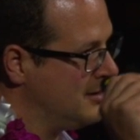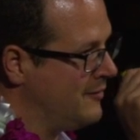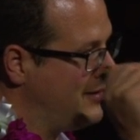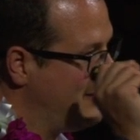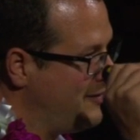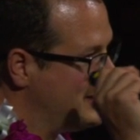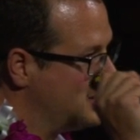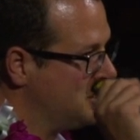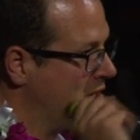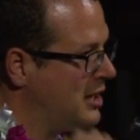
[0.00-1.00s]
very, very
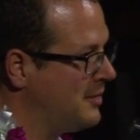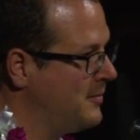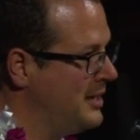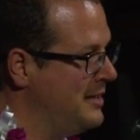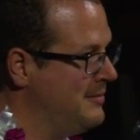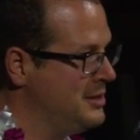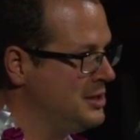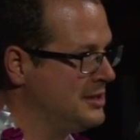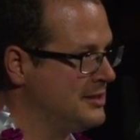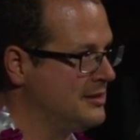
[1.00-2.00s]
sharp
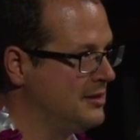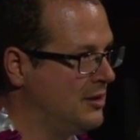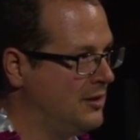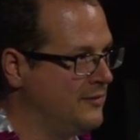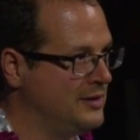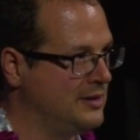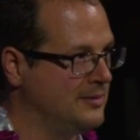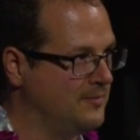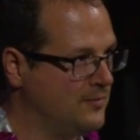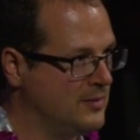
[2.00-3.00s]
images of
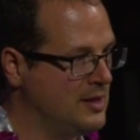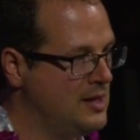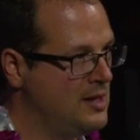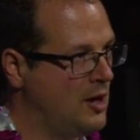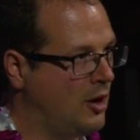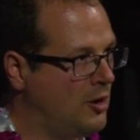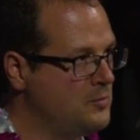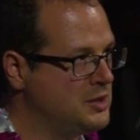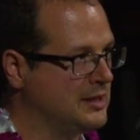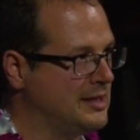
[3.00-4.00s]
the
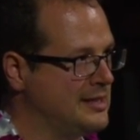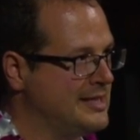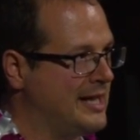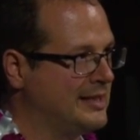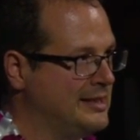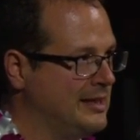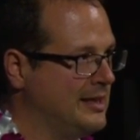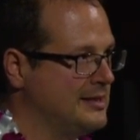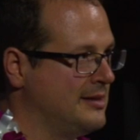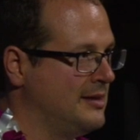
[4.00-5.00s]
object that is acting
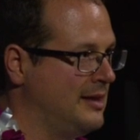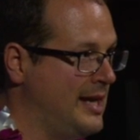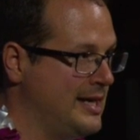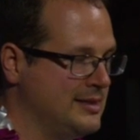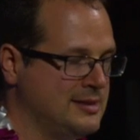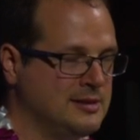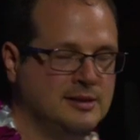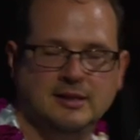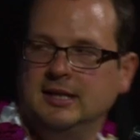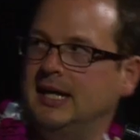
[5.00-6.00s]
as a lens.
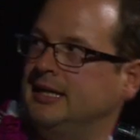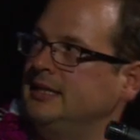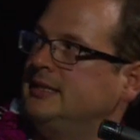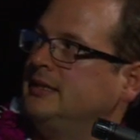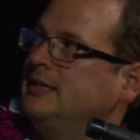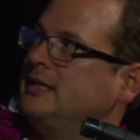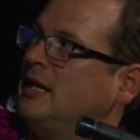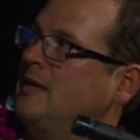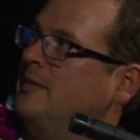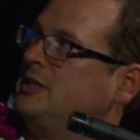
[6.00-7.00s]
And these are
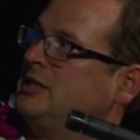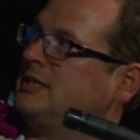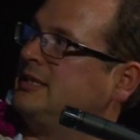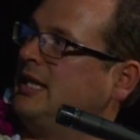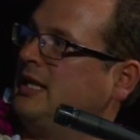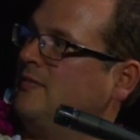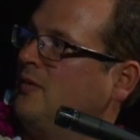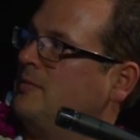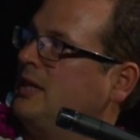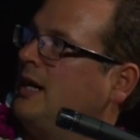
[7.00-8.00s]
images taken
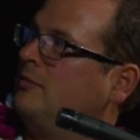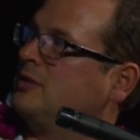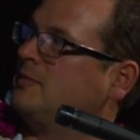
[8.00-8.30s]
from the Hubble